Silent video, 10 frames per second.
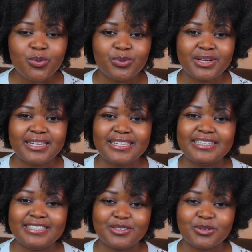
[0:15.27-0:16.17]

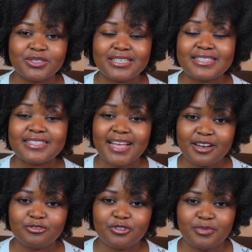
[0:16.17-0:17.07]
really did not
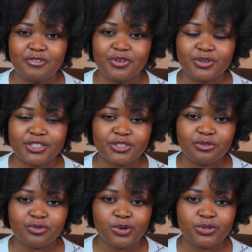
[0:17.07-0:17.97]
start from the foundation
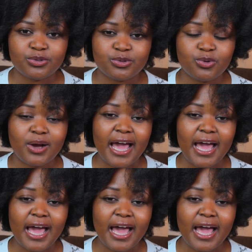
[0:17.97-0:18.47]
of going to school.